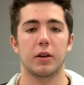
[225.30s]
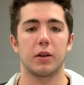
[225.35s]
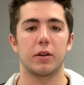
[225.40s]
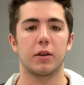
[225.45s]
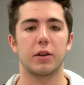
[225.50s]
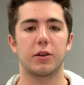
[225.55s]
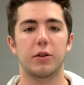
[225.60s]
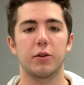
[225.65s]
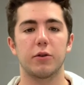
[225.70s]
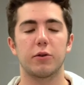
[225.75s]

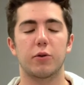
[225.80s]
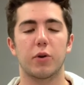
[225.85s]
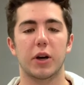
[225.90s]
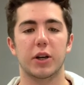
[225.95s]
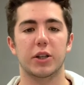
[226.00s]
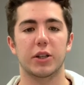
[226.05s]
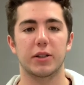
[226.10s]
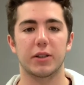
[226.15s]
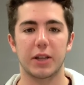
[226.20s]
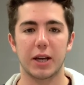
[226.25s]
The two
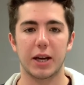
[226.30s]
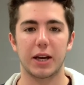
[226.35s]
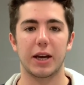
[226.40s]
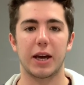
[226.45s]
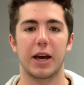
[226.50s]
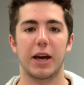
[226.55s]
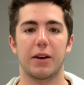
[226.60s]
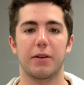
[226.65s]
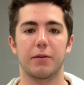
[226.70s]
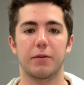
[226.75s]
questions I
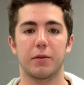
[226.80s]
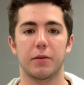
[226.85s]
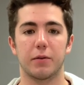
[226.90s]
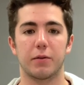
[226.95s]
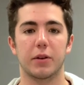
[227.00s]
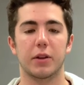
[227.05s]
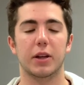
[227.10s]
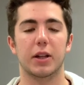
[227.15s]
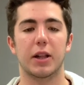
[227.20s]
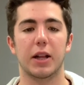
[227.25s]
have
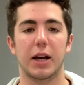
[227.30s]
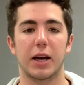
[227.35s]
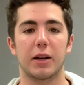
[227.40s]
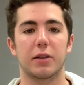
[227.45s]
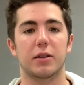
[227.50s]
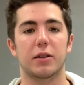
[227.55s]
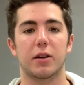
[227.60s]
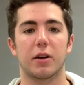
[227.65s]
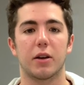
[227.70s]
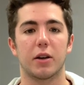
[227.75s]
for the
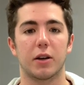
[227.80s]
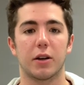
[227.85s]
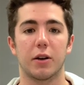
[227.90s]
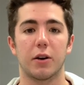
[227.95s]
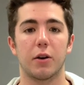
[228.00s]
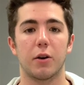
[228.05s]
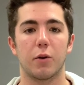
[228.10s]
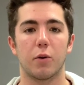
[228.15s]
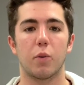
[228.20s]
class are,